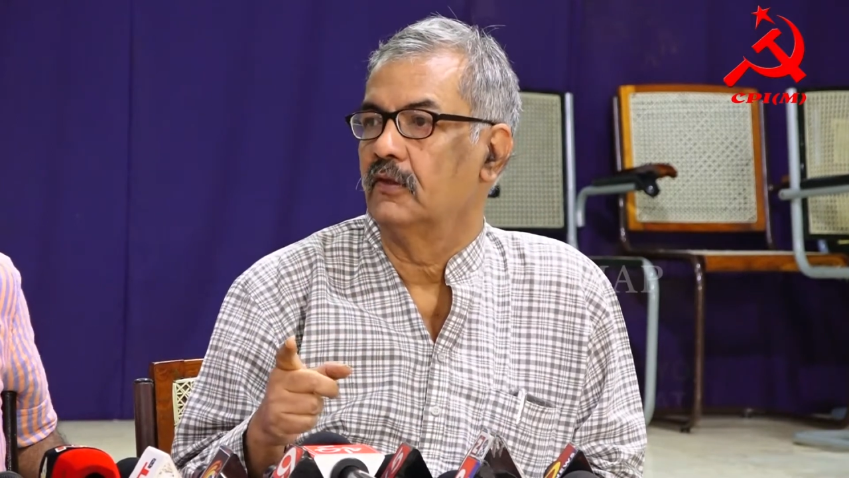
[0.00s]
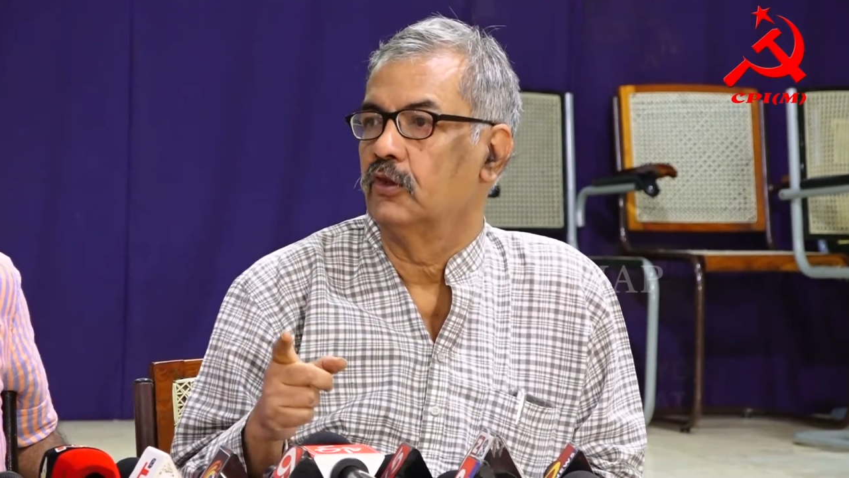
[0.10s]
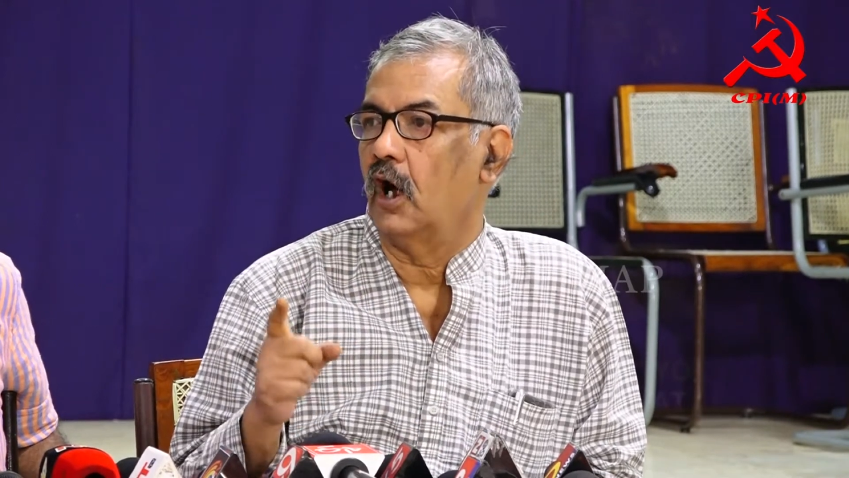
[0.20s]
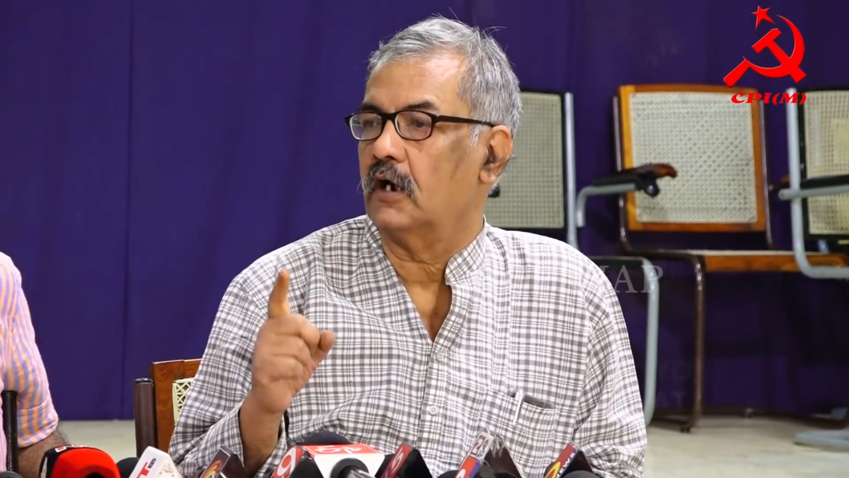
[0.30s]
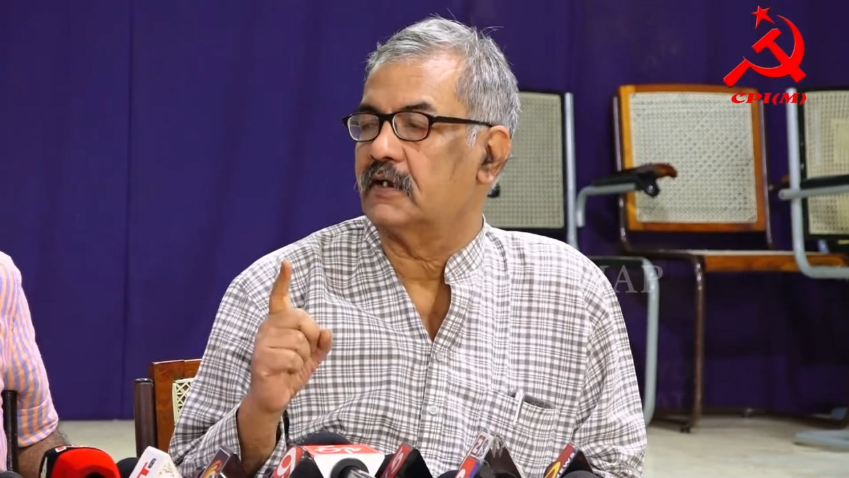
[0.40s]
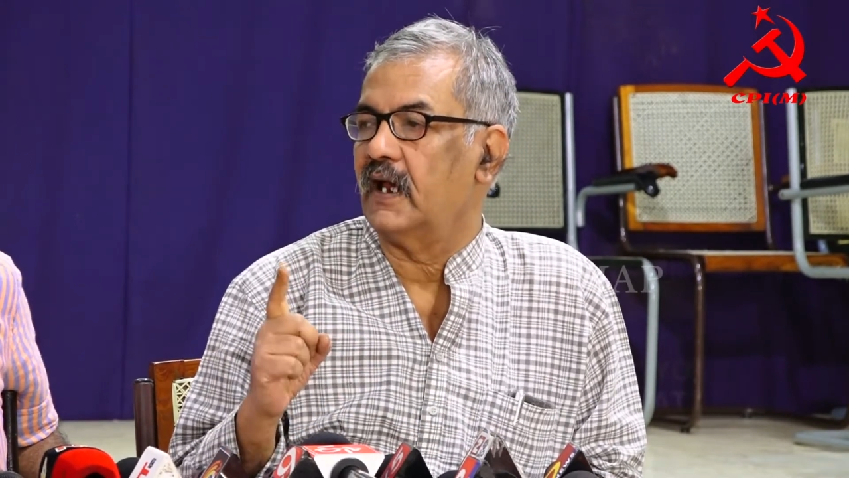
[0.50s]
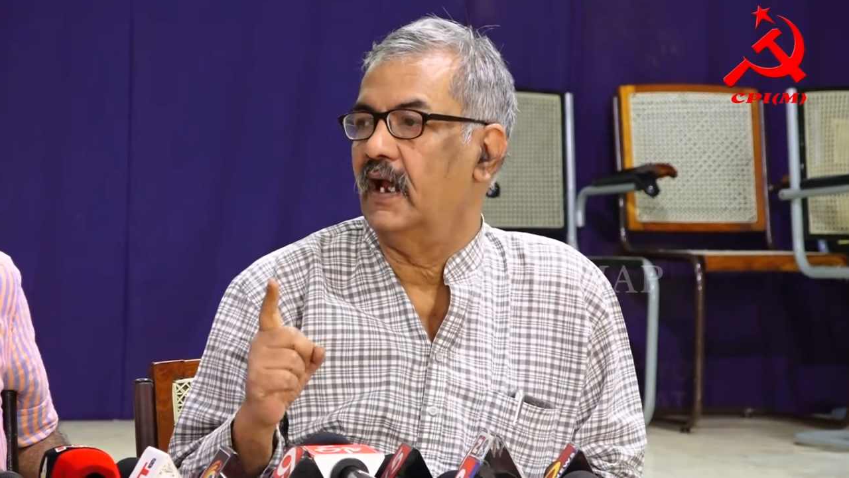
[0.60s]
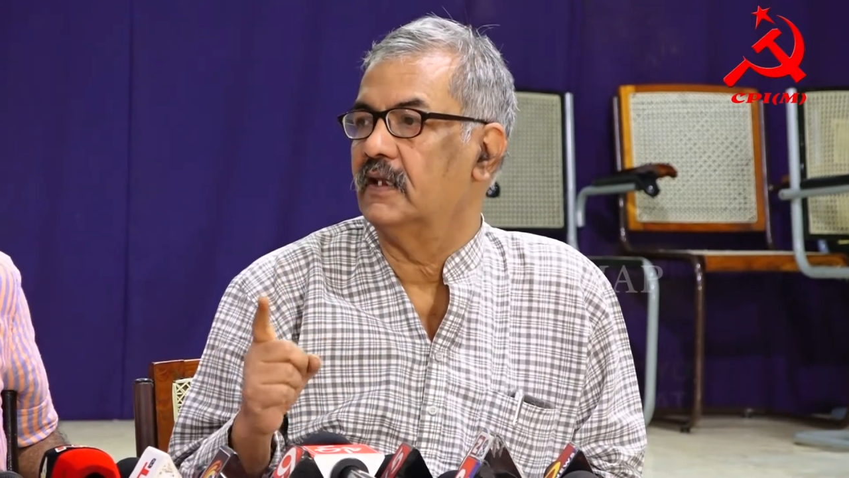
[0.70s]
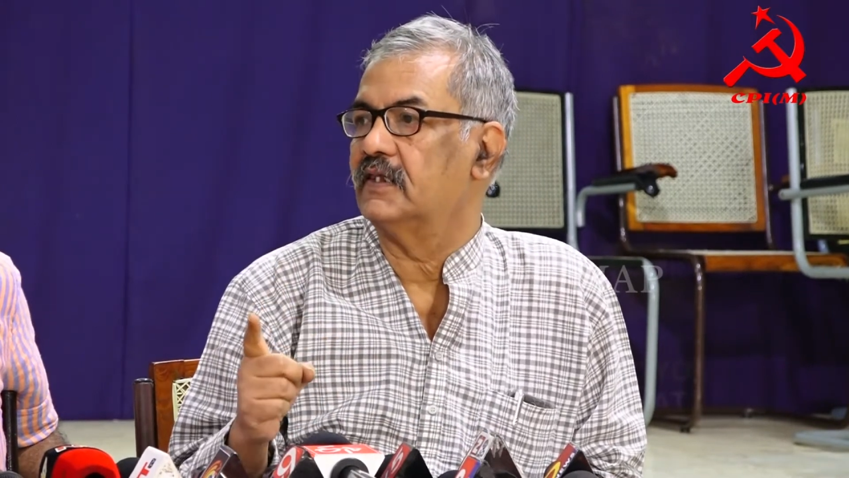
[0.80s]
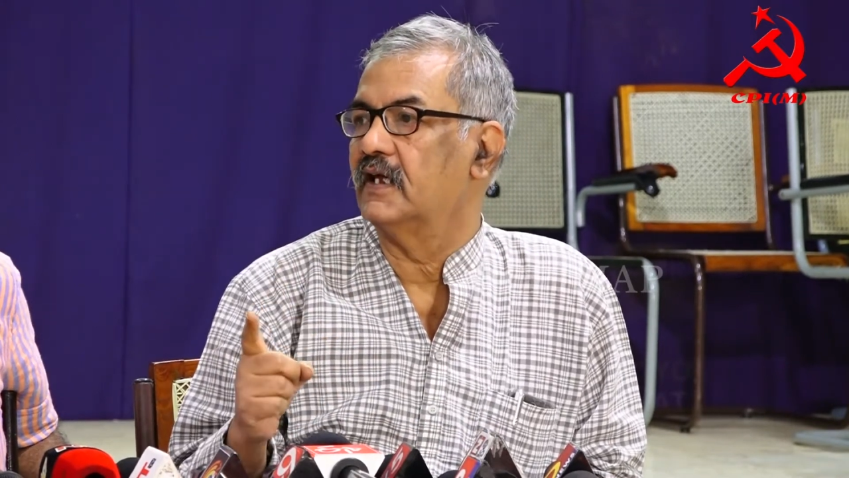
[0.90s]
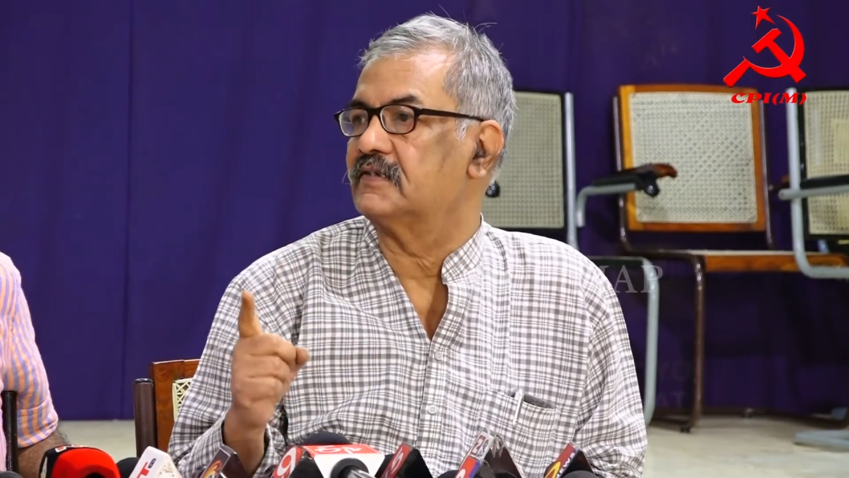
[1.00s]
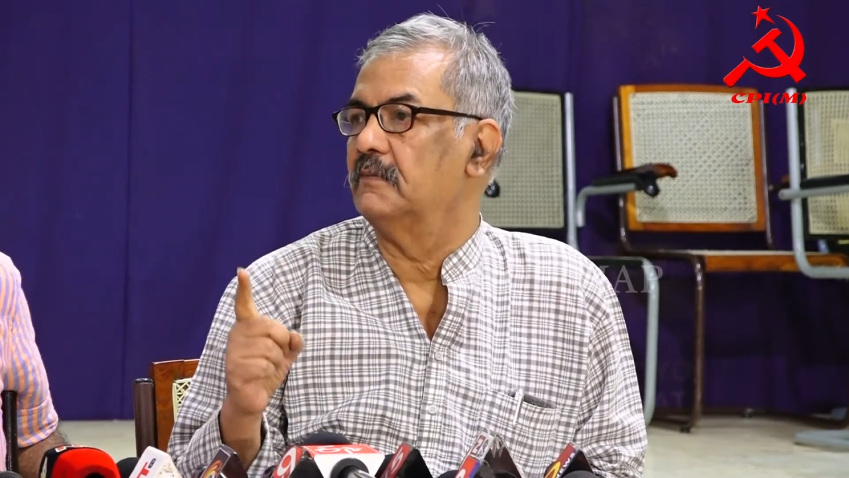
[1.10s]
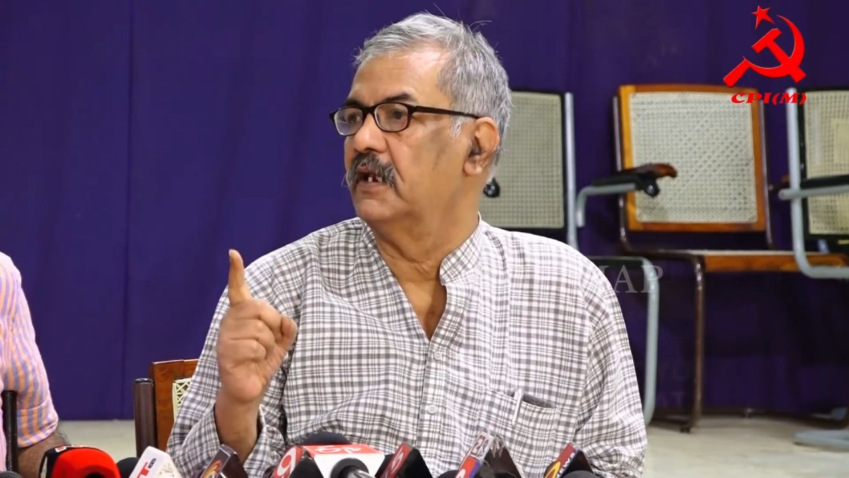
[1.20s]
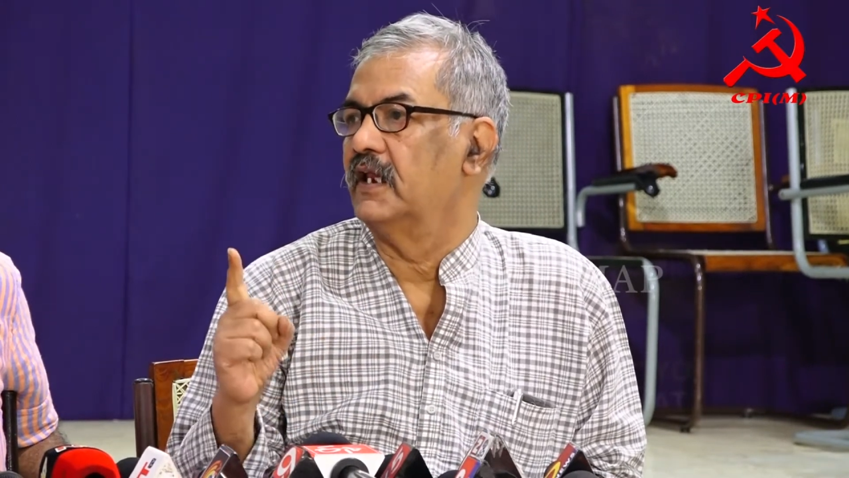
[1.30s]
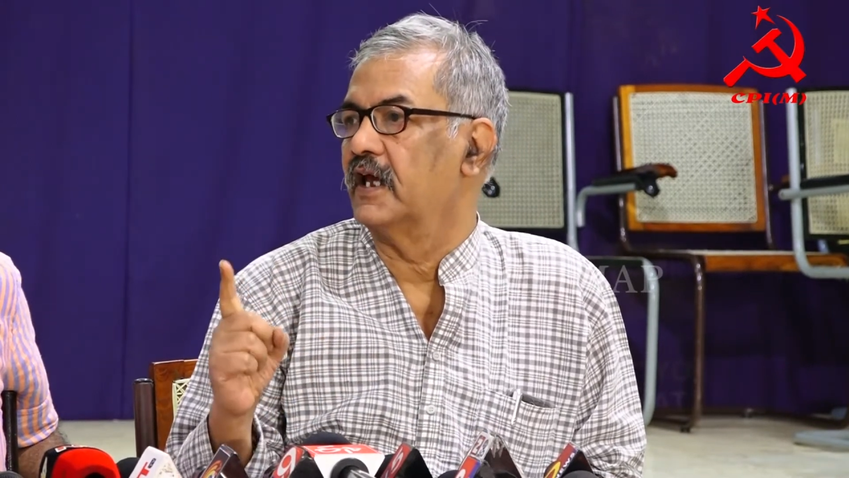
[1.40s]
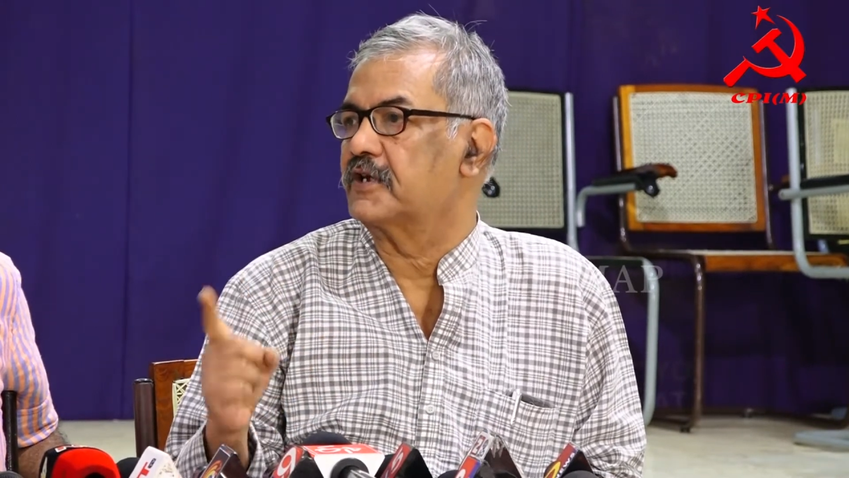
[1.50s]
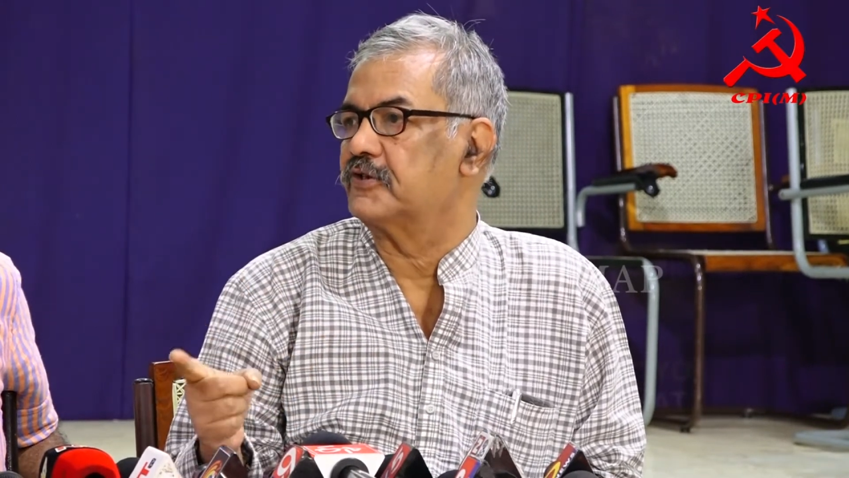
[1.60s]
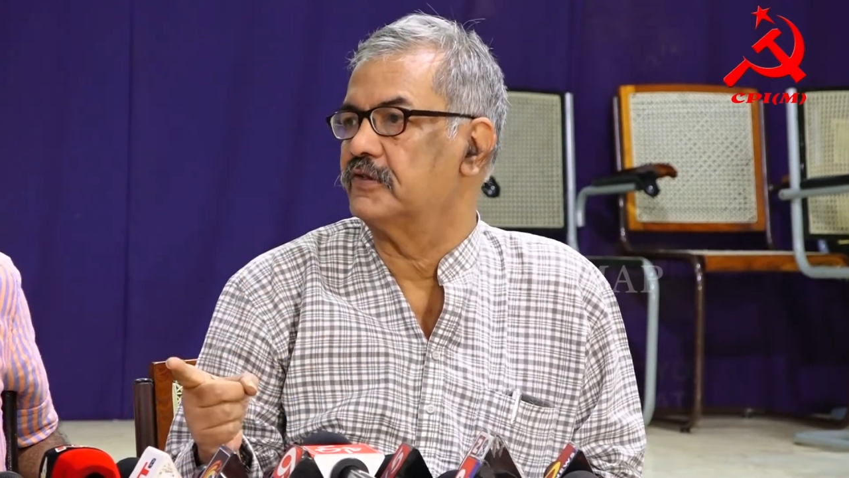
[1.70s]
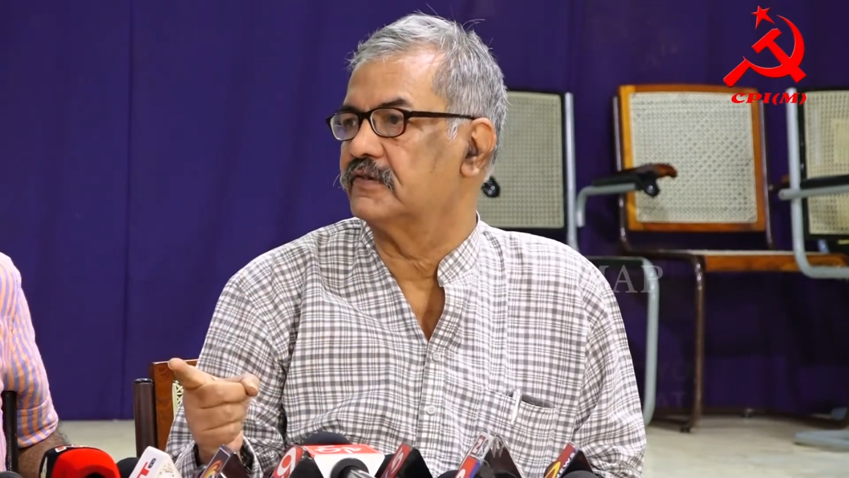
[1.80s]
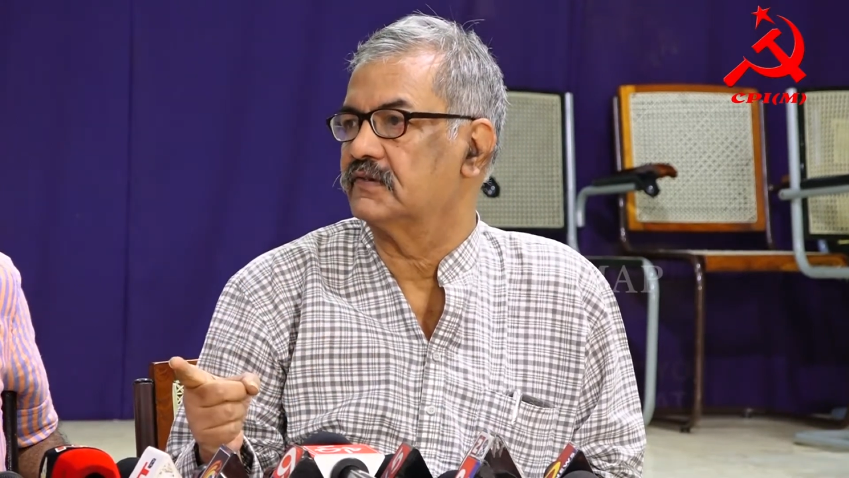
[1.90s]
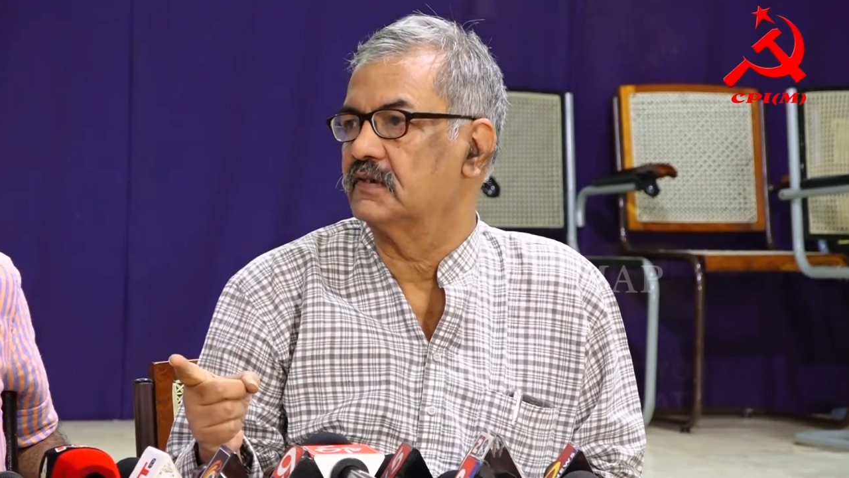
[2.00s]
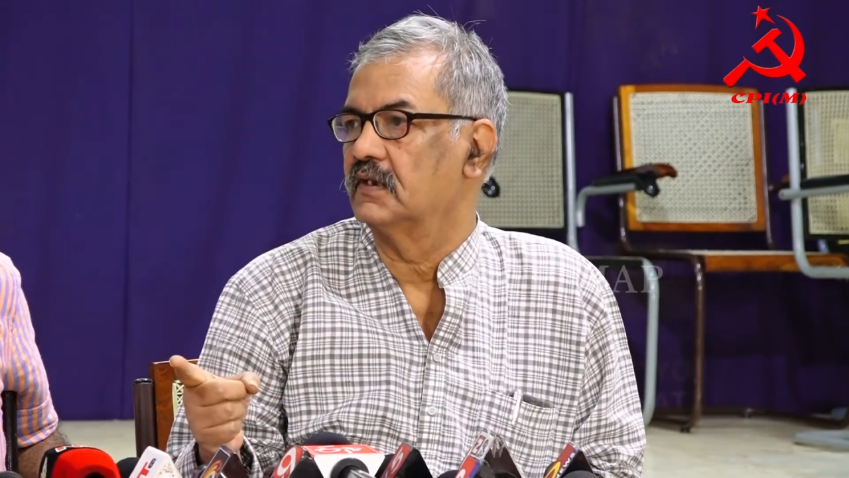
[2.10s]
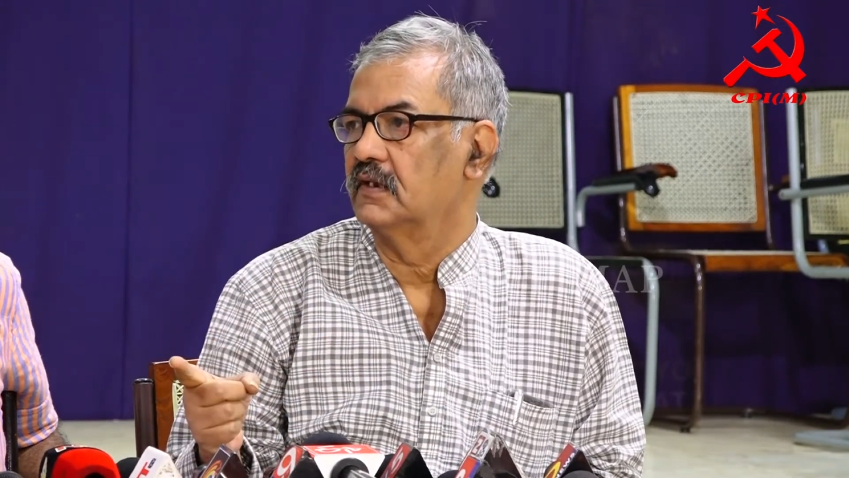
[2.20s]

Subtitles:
not held the assembly elections.